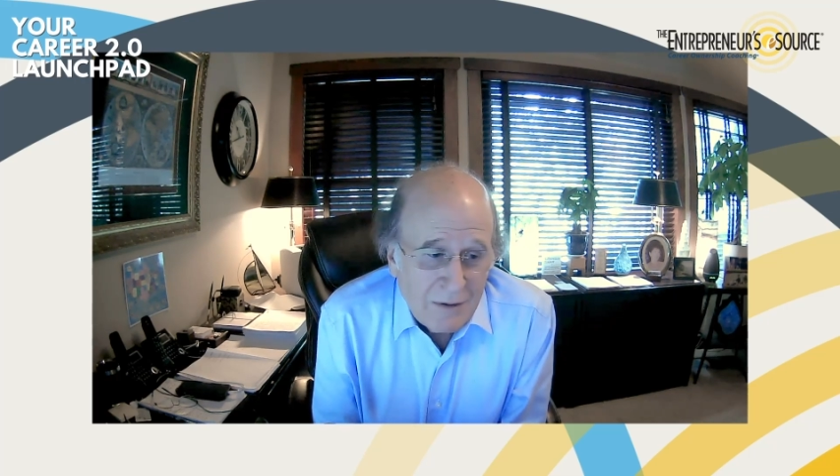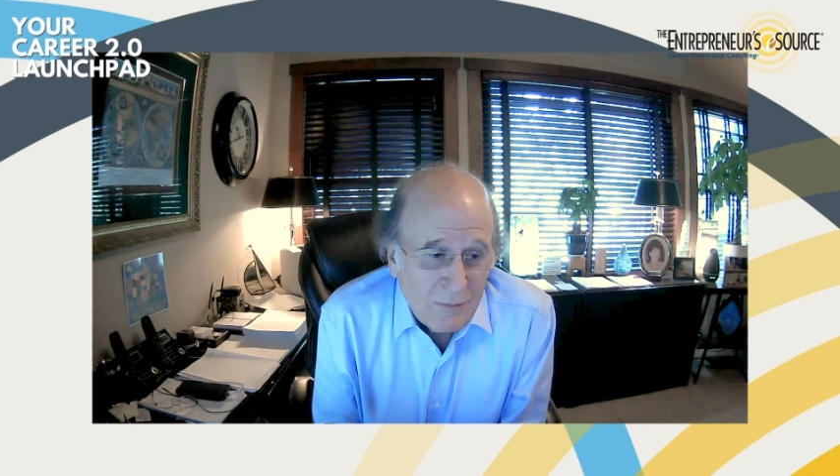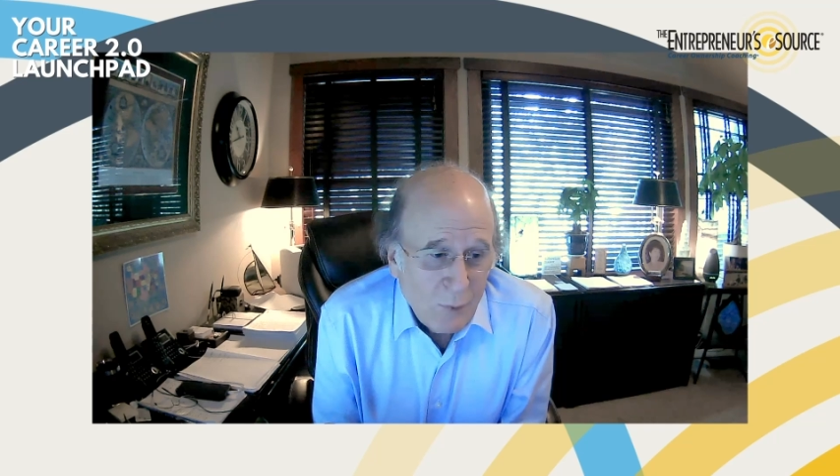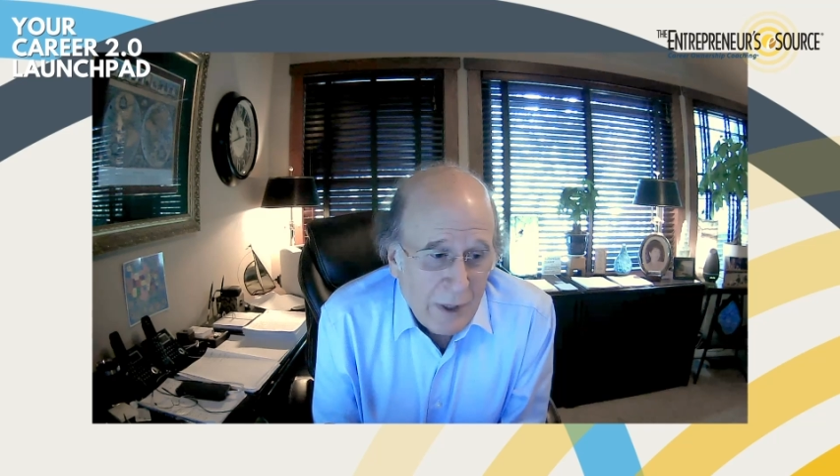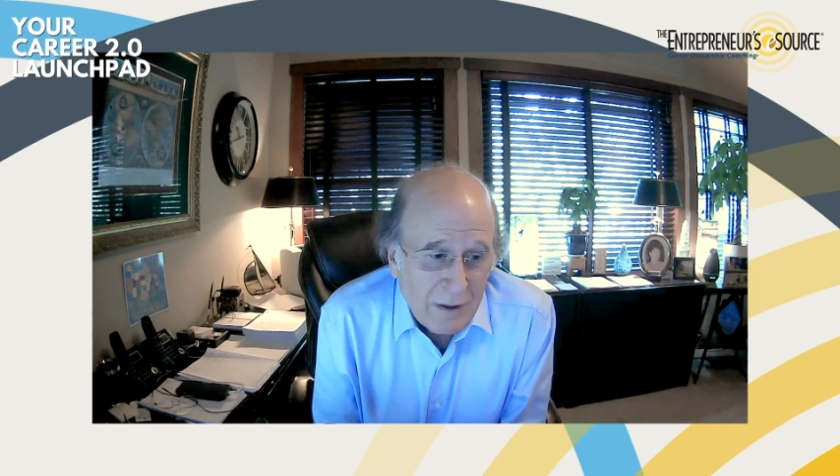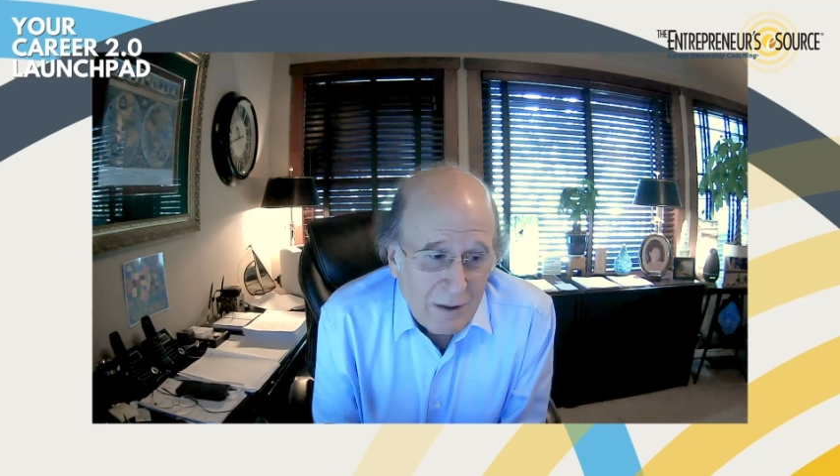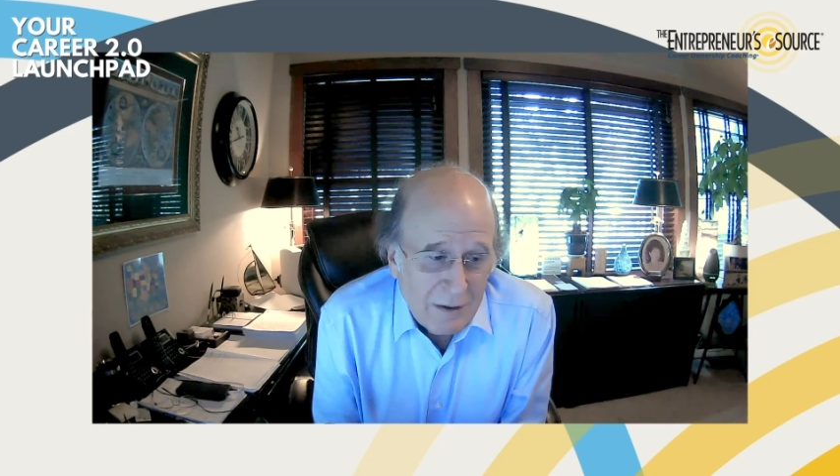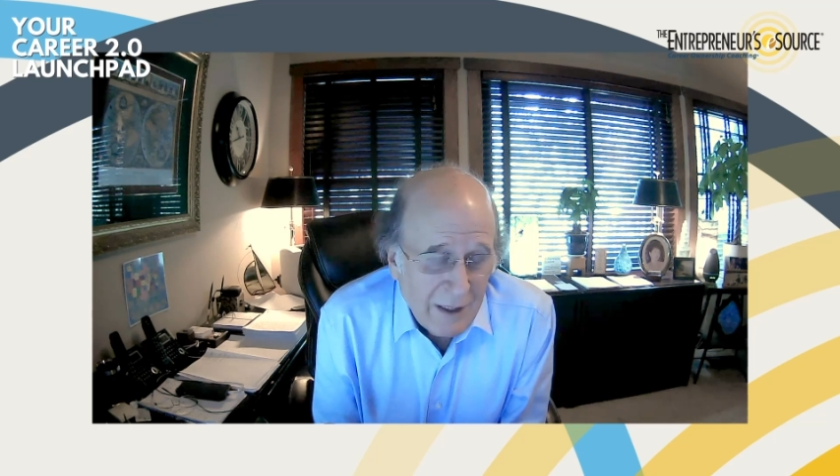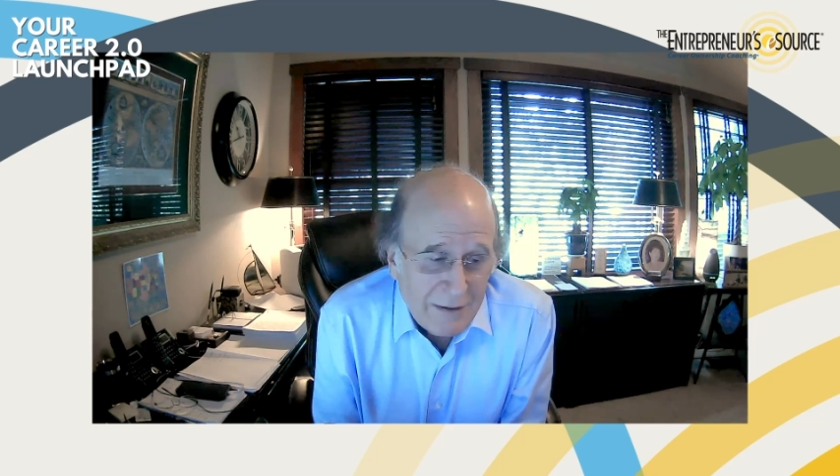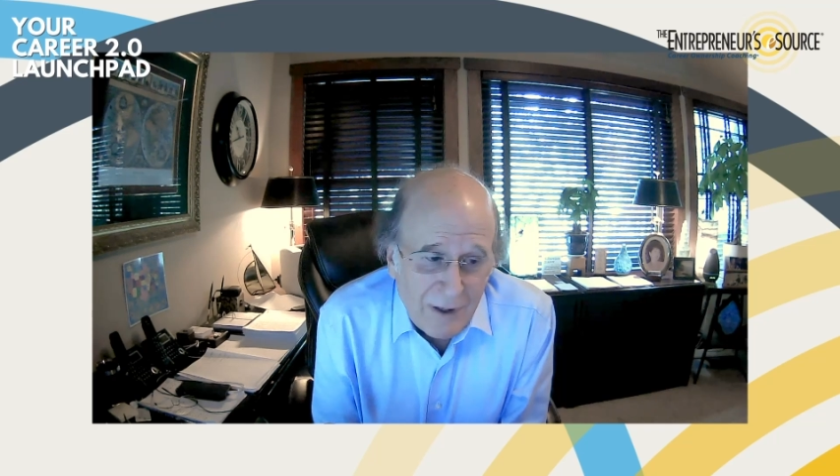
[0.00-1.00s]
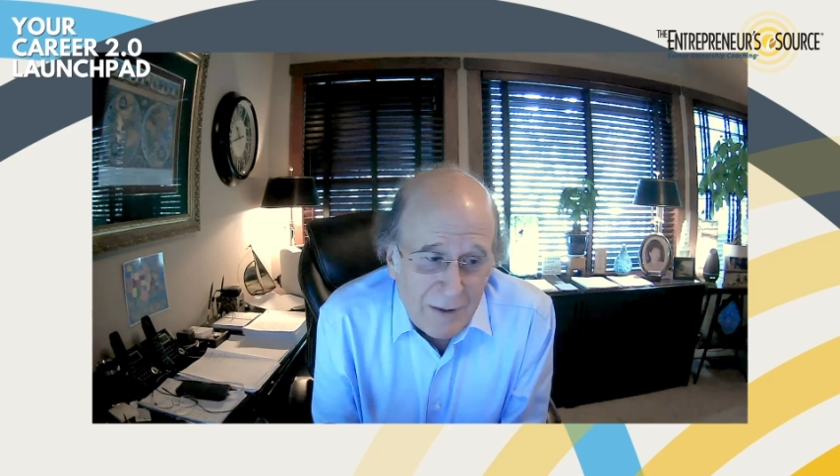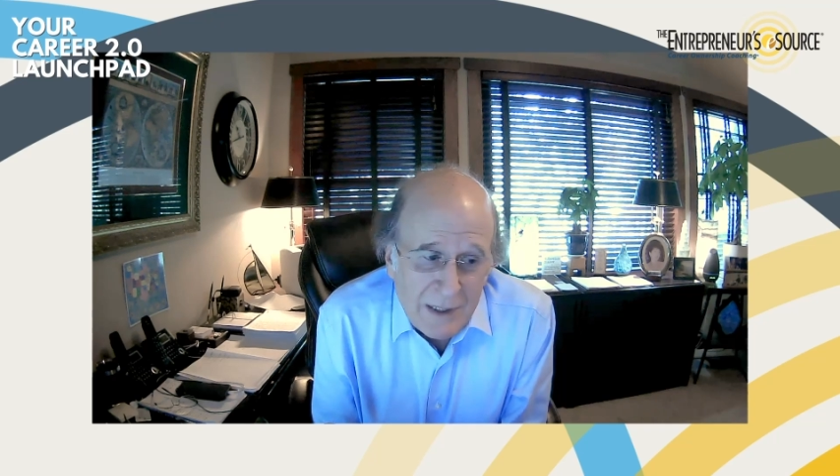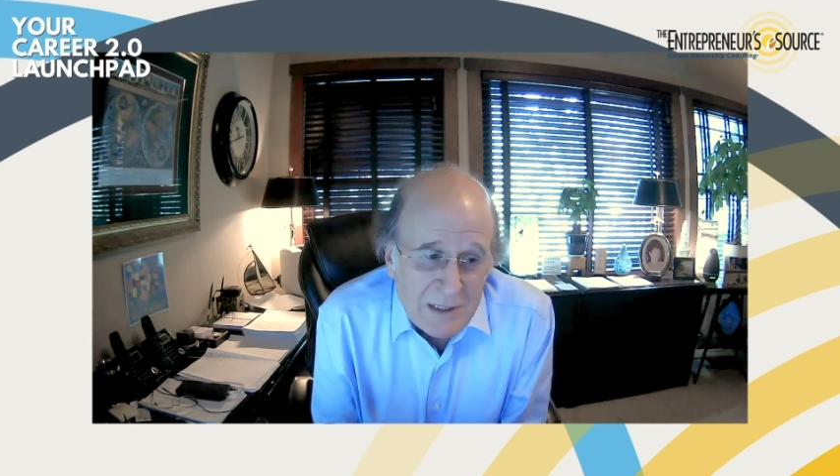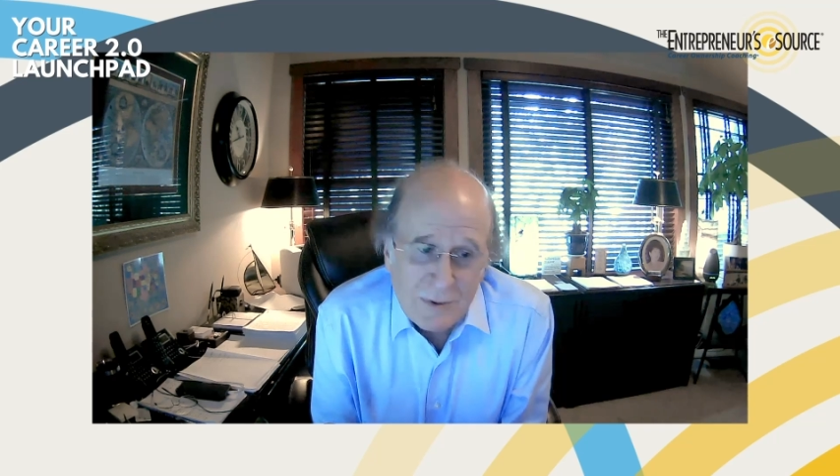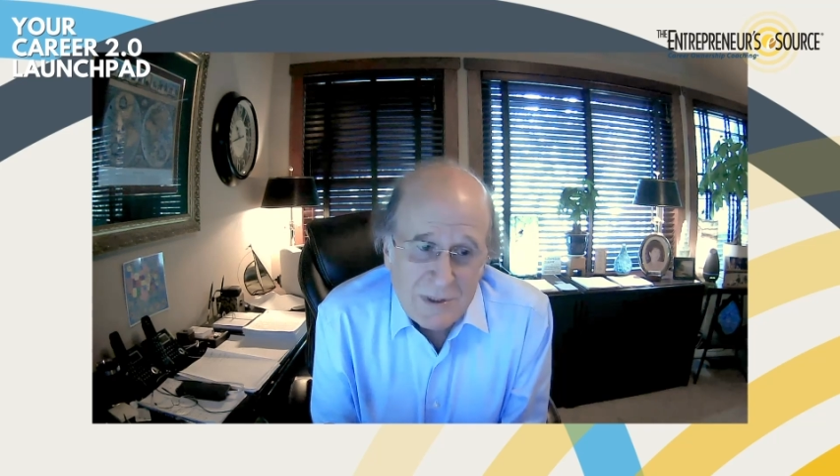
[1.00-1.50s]
where a lot of our
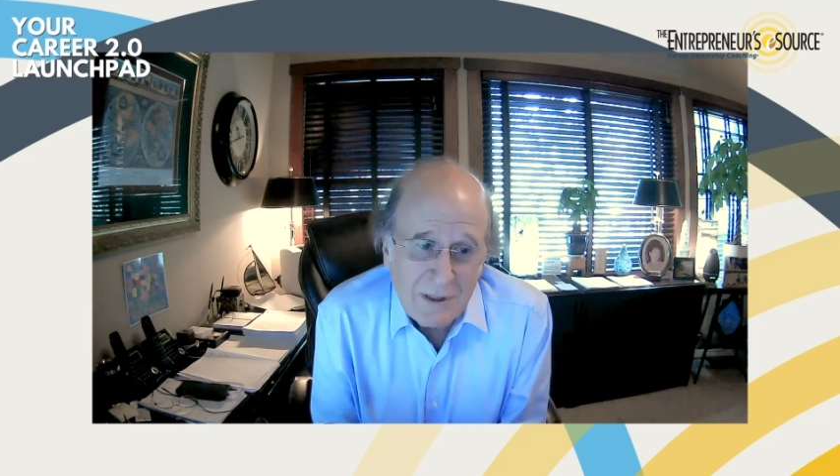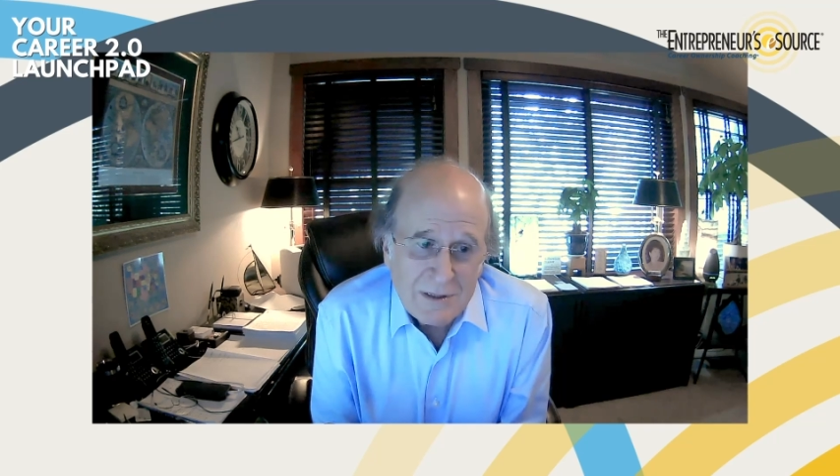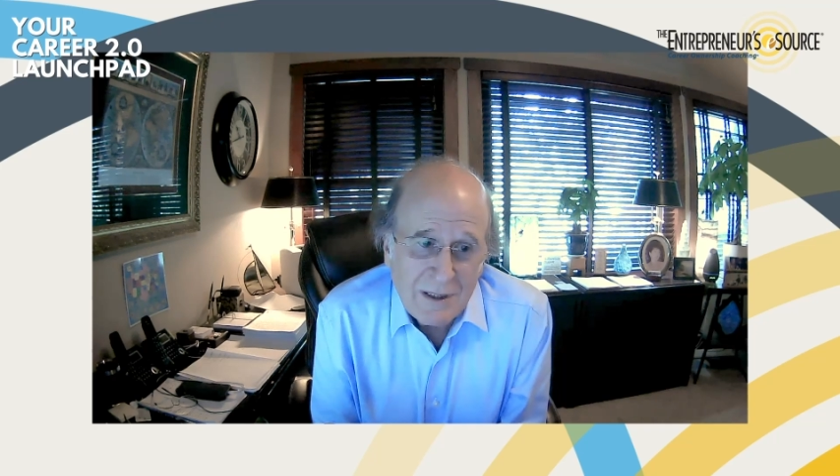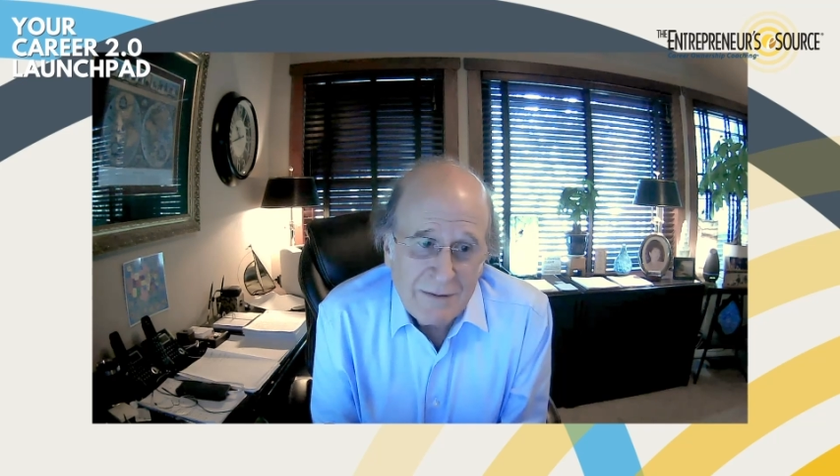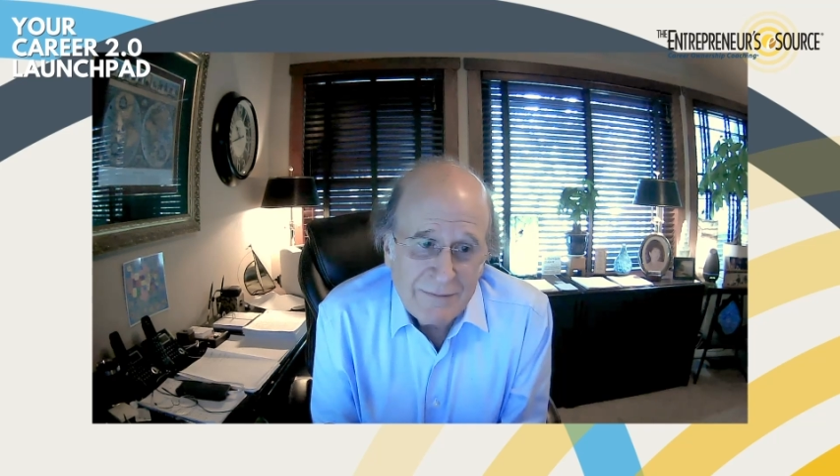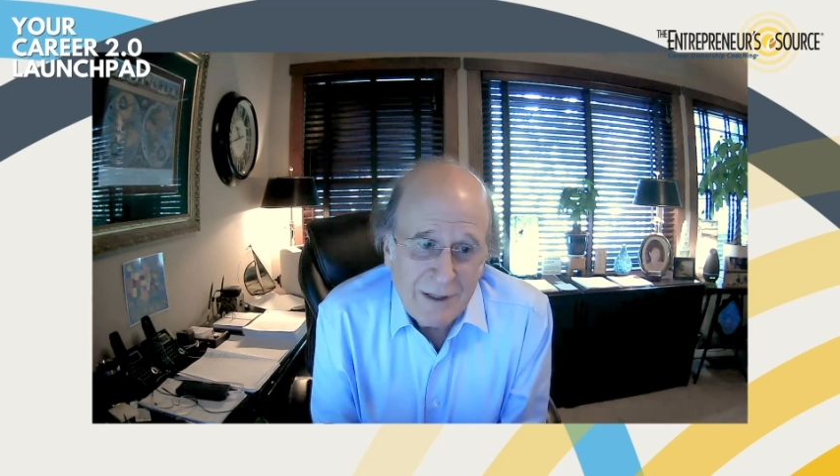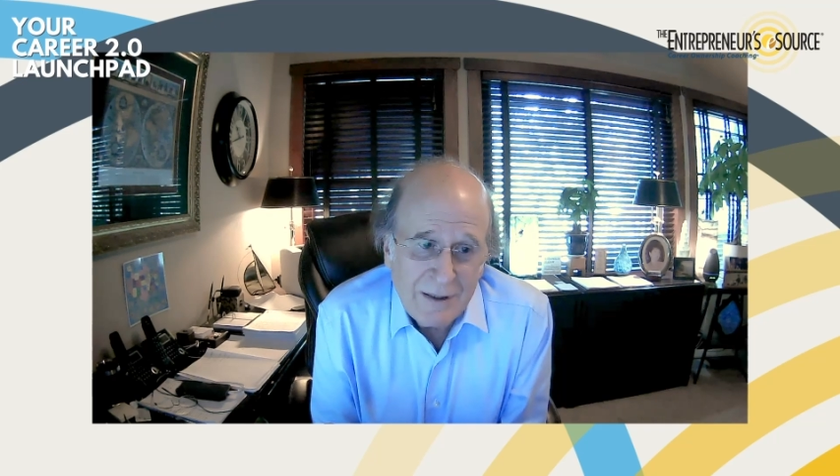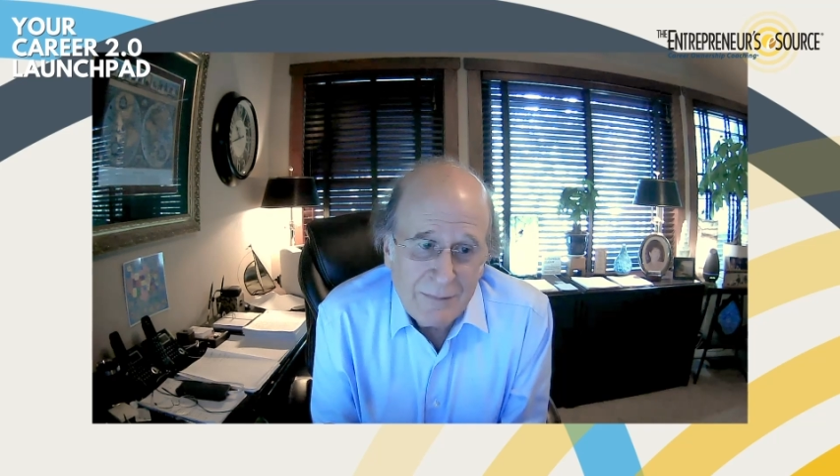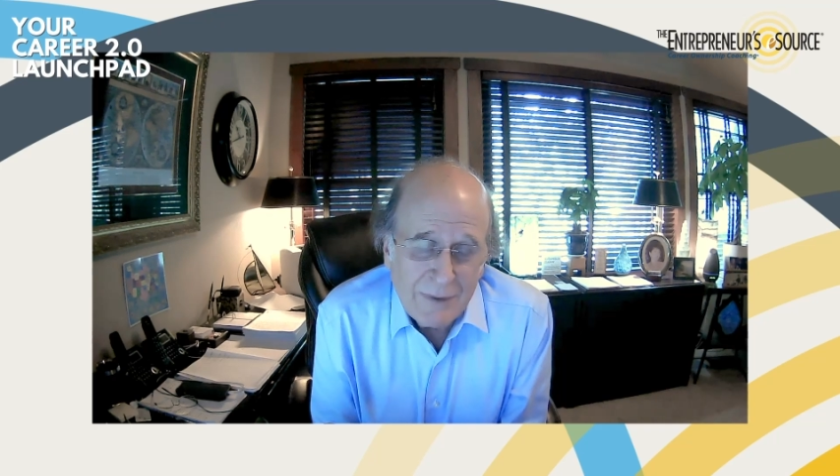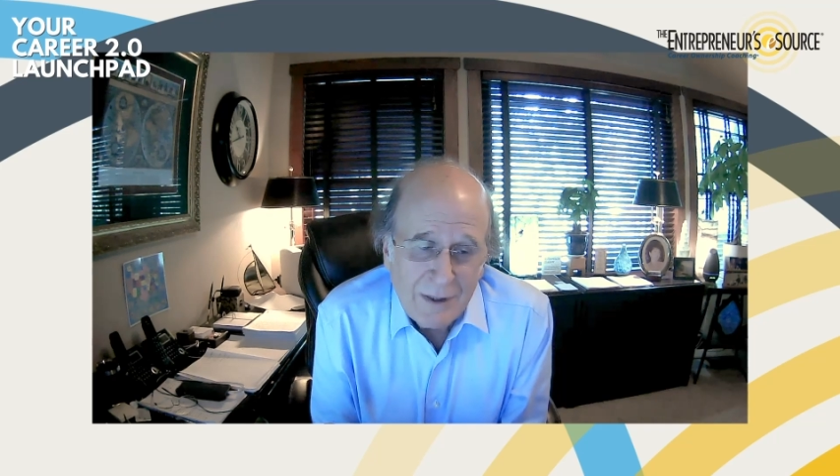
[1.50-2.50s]
best results come from,